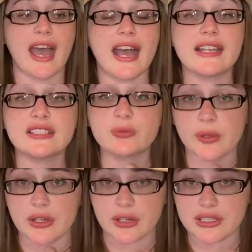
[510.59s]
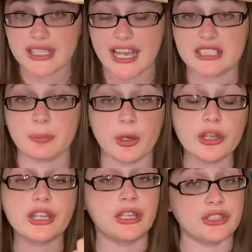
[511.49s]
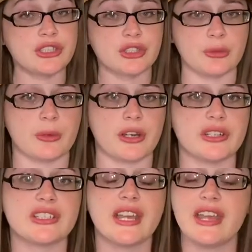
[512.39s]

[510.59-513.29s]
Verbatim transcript: as readers, as book consumers,